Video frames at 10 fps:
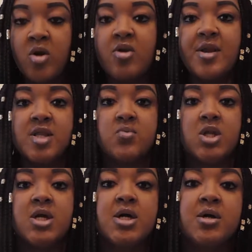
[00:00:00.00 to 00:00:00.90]
that is
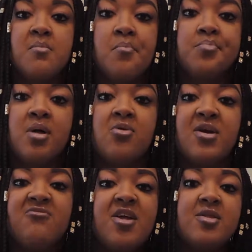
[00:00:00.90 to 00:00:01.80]
really good. I'll
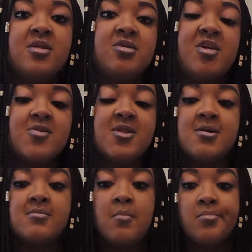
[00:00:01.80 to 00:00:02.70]
give that a 10 out of
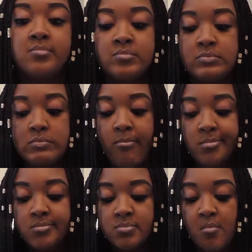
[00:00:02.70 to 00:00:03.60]
10.
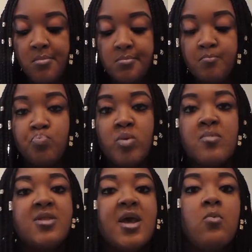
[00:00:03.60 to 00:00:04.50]
Let
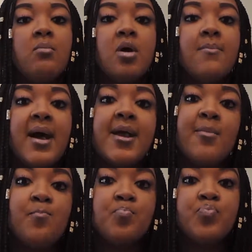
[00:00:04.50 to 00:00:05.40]
me take one more bite,